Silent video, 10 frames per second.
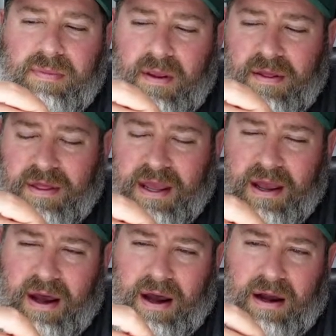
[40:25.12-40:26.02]

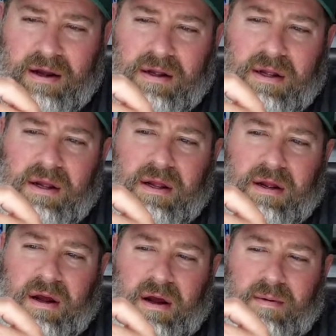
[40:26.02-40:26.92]

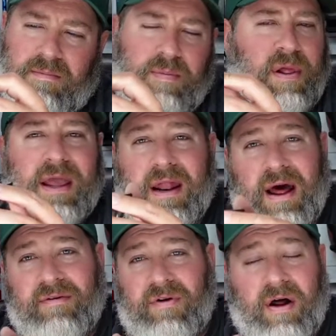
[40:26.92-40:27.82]
But playing it
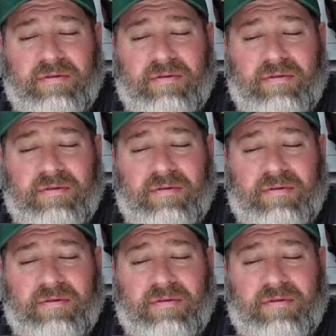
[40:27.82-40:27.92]
out of